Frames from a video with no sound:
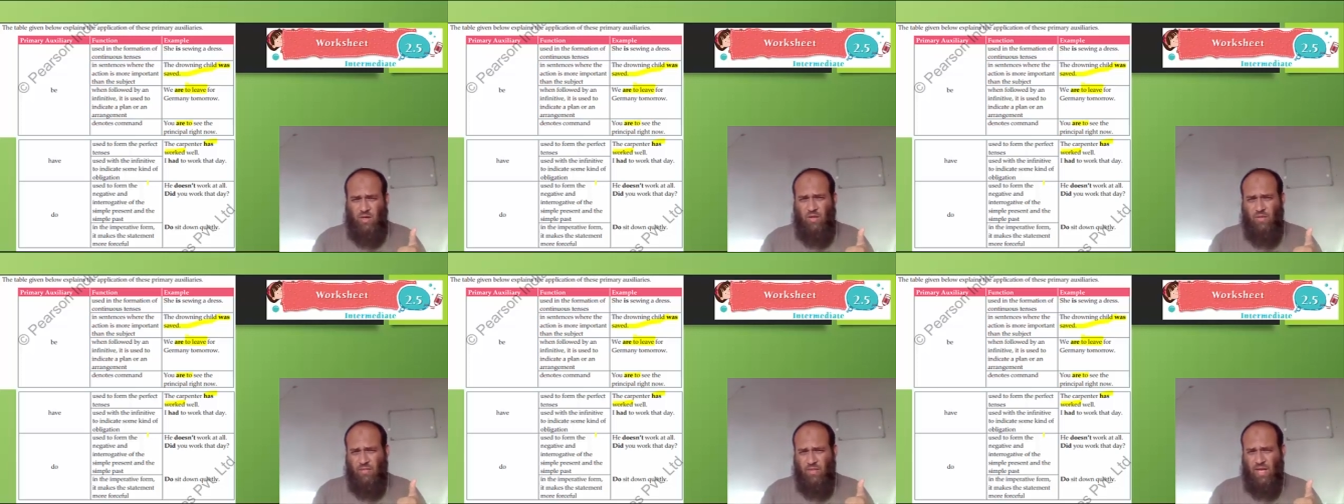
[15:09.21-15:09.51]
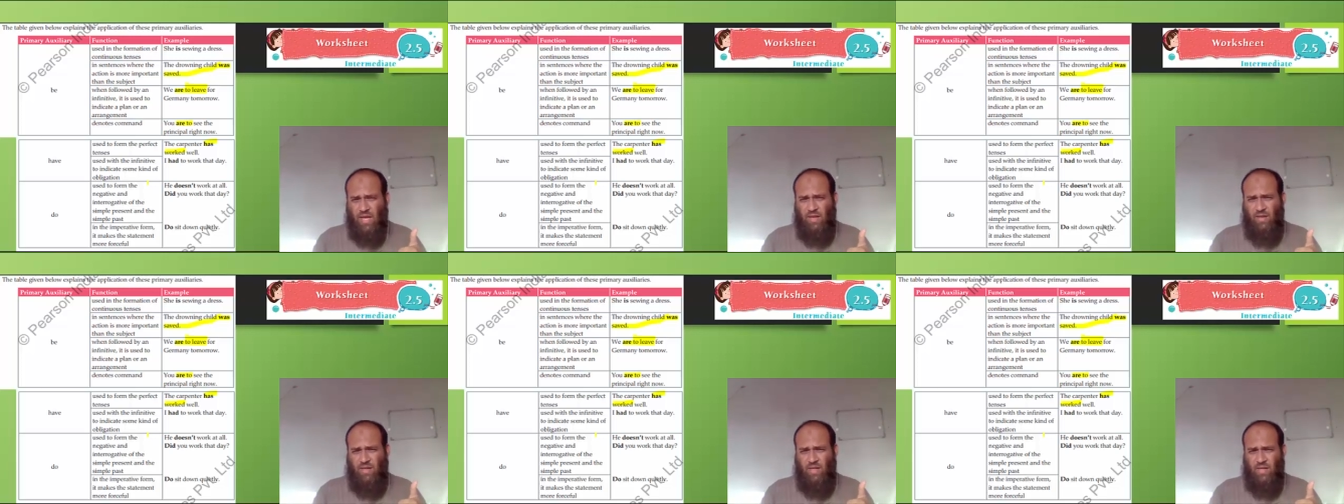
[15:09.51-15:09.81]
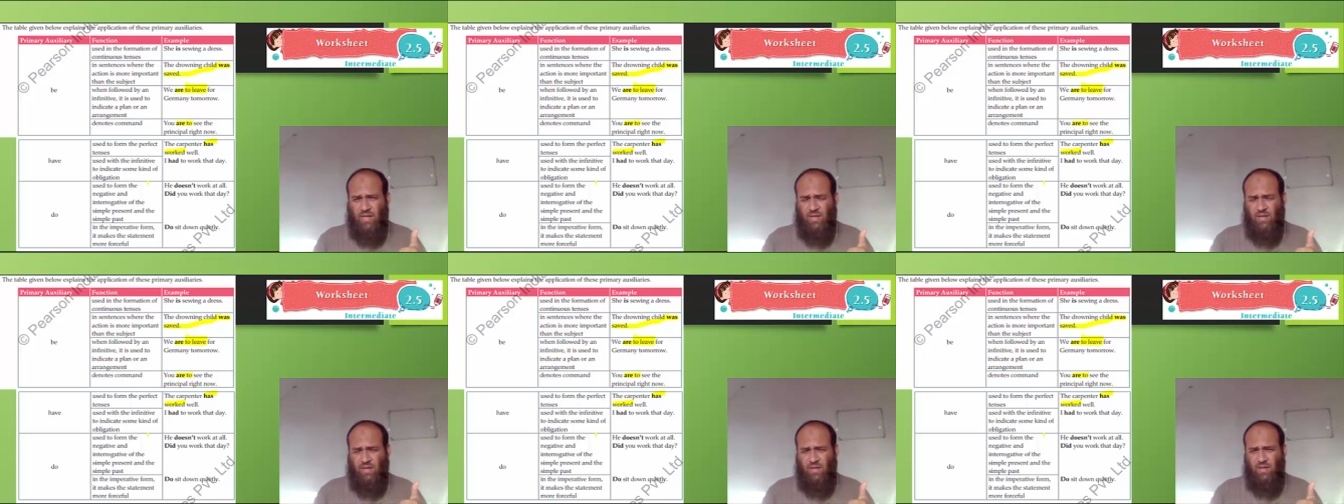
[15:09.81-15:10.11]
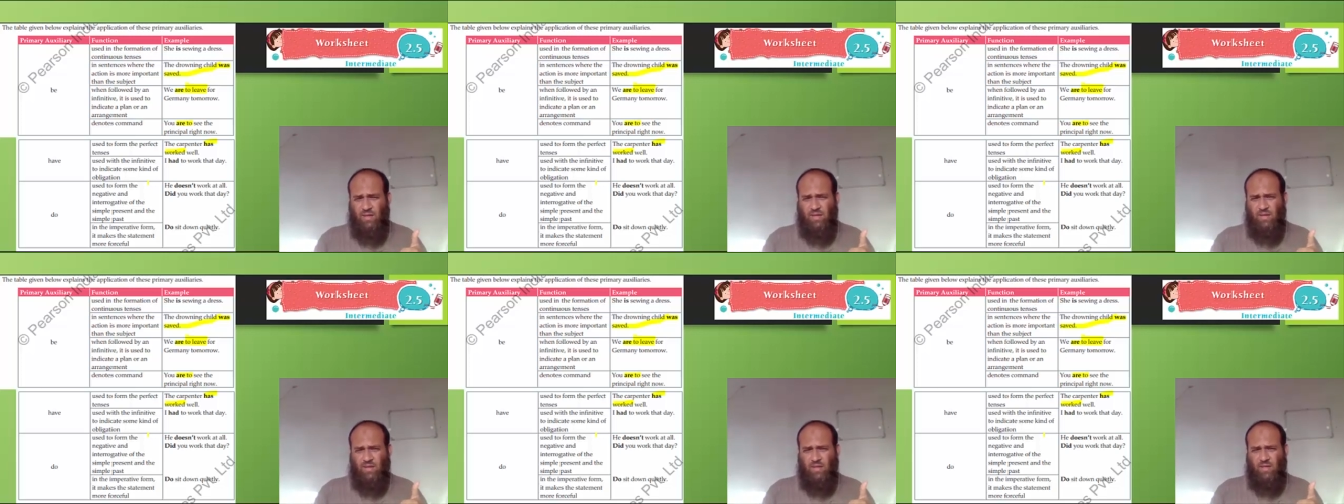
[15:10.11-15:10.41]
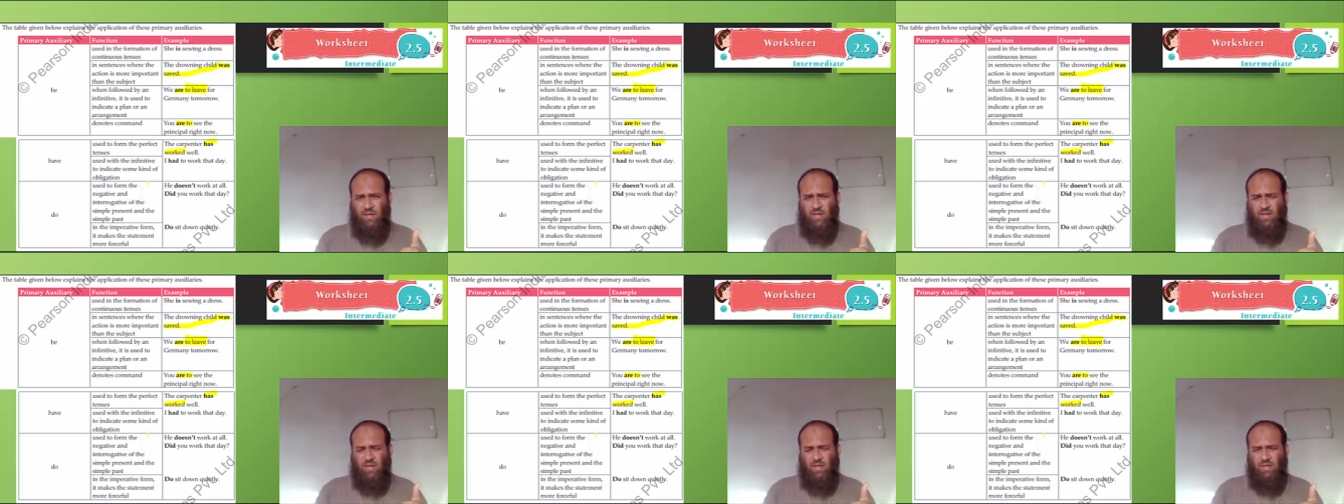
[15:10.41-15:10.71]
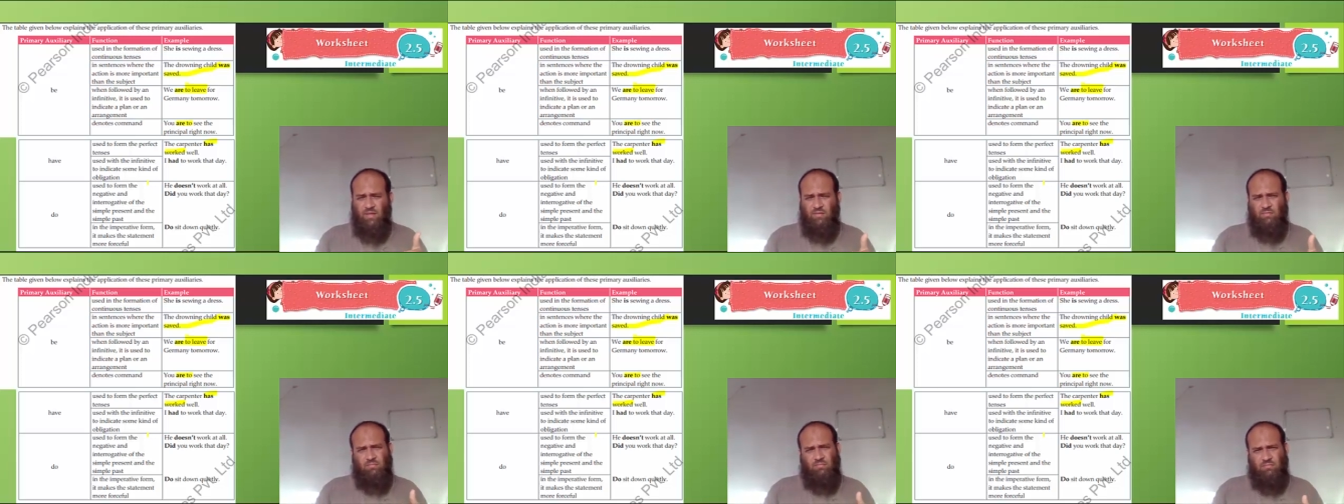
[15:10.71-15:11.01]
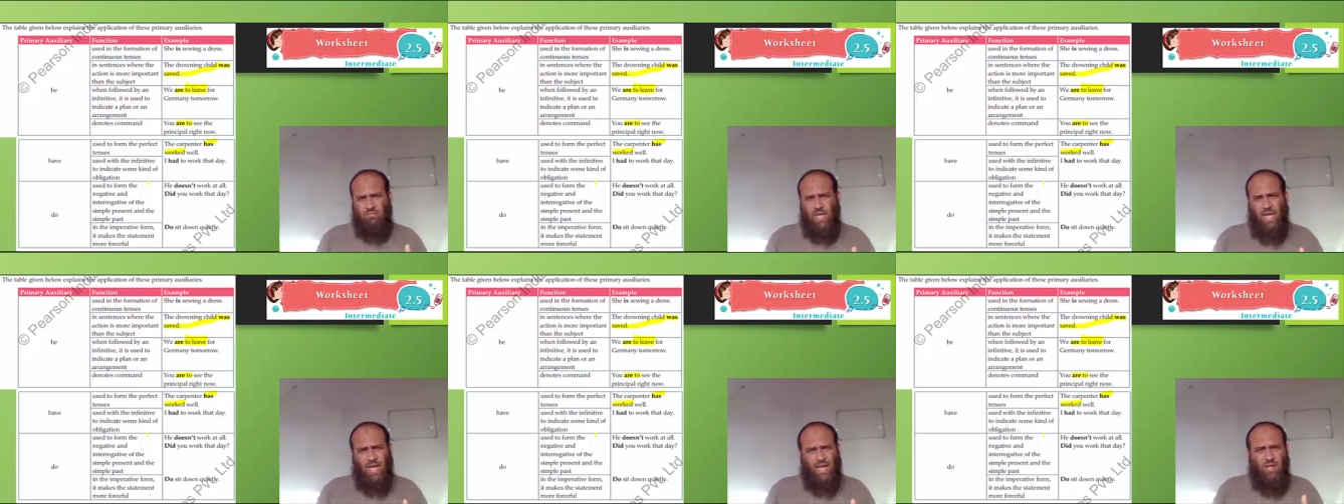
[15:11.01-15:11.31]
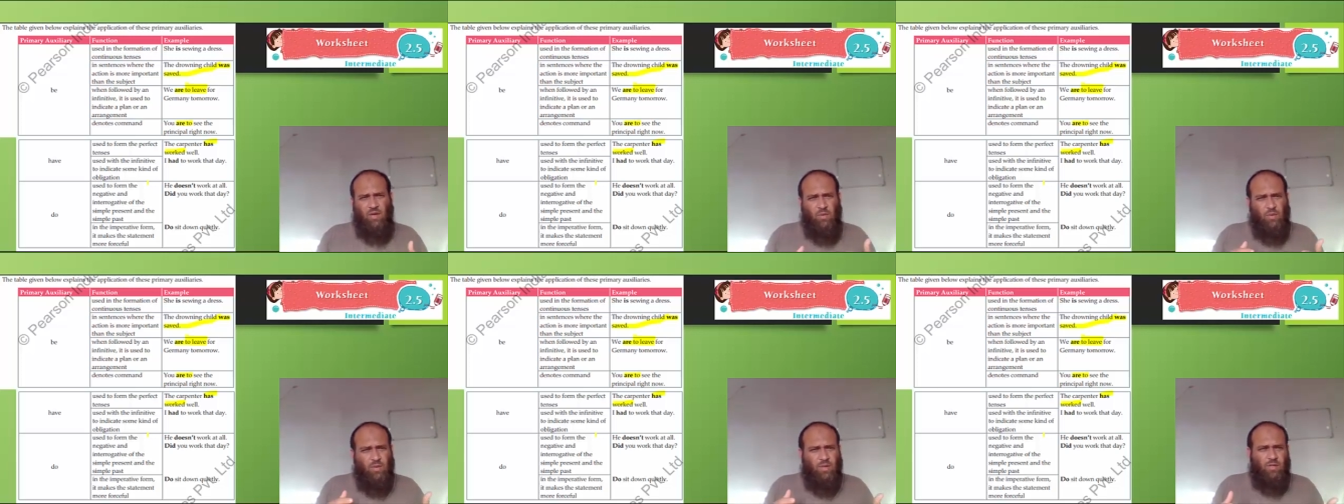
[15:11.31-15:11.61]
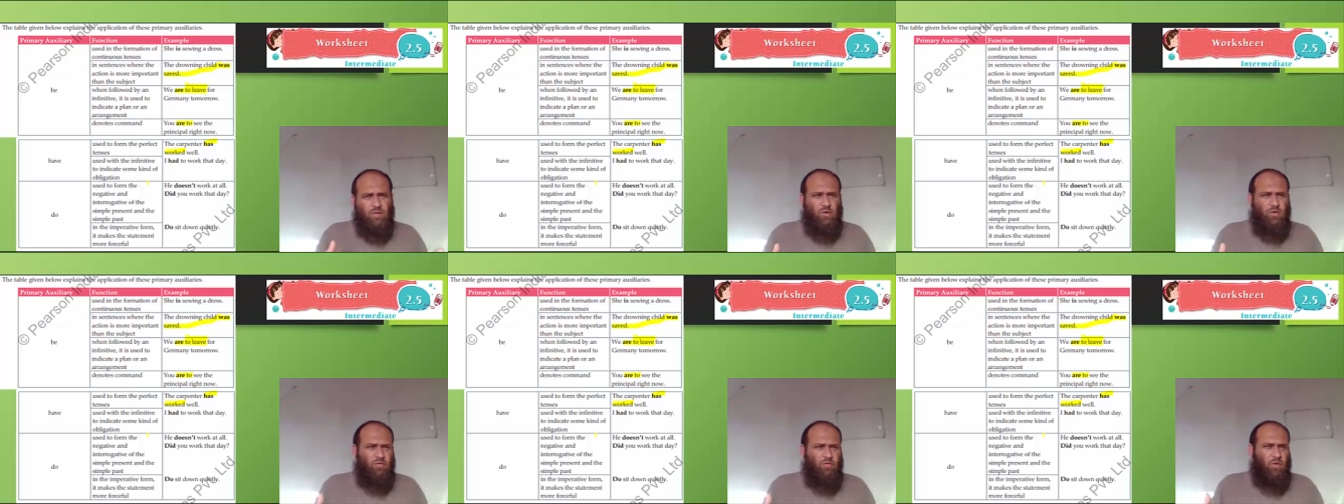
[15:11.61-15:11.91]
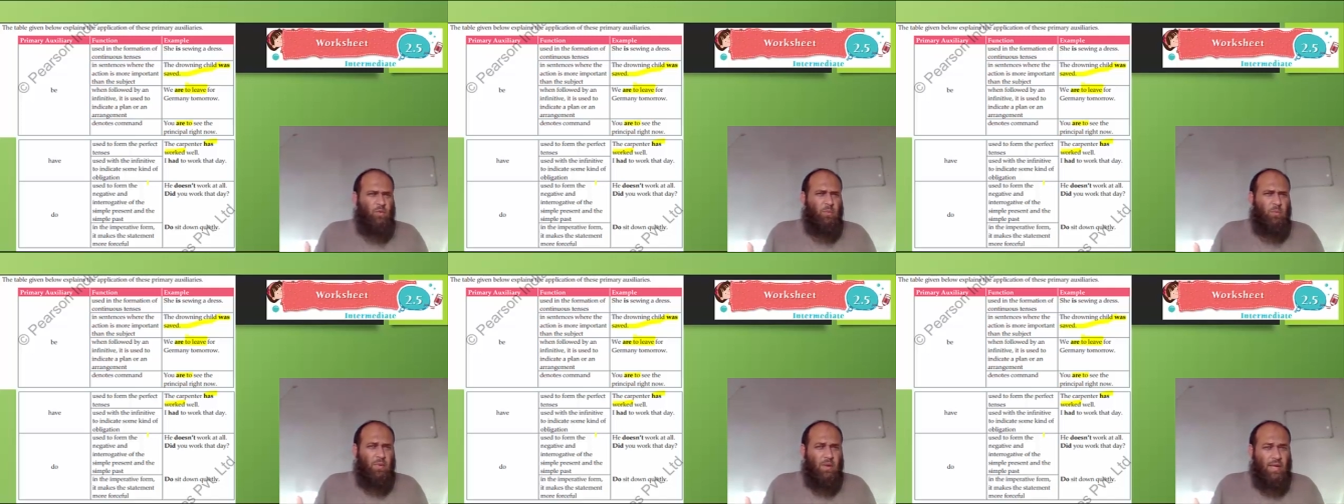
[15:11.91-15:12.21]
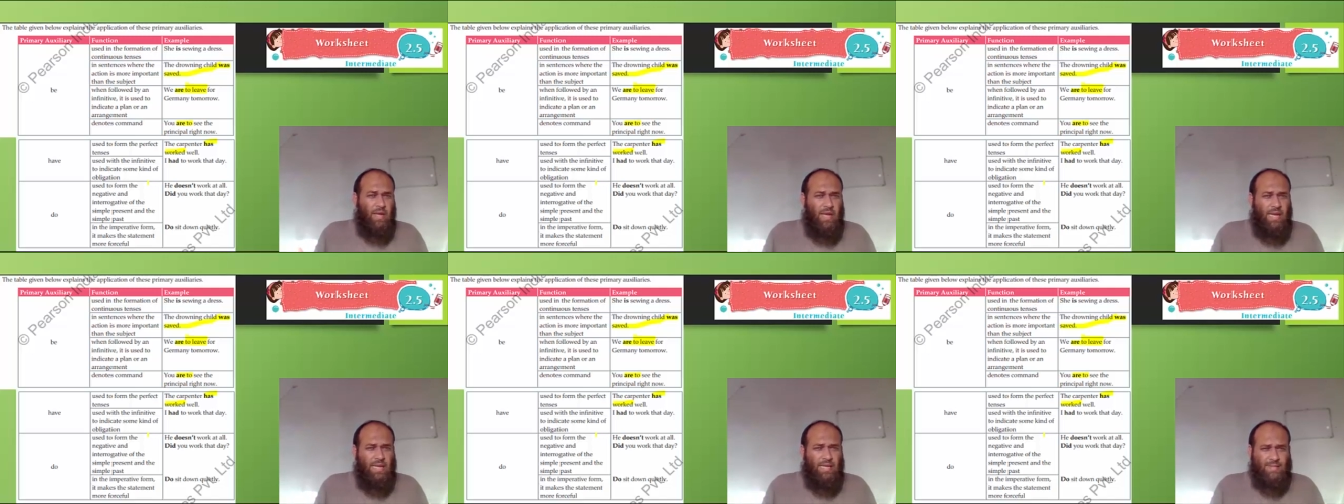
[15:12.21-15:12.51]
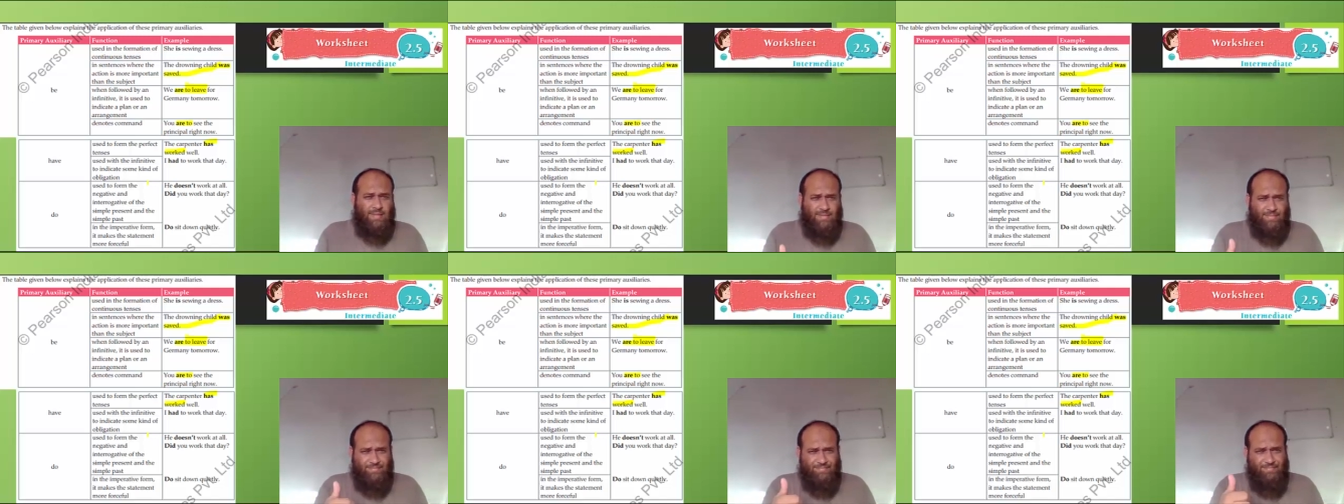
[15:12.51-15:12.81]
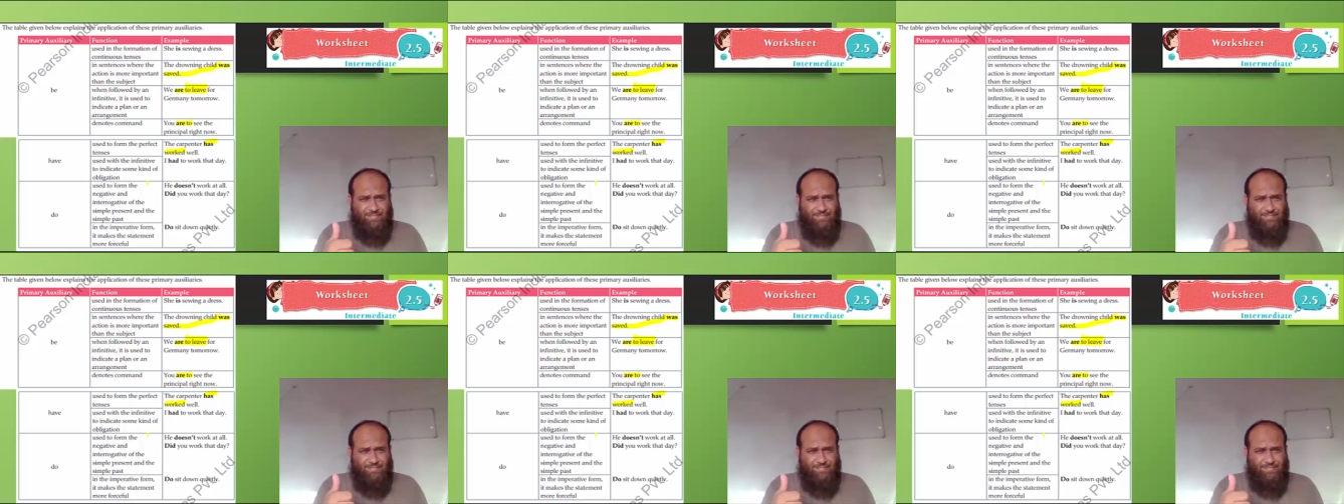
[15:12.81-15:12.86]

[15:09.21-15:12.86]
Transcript: on that day. I couldn't go for playing.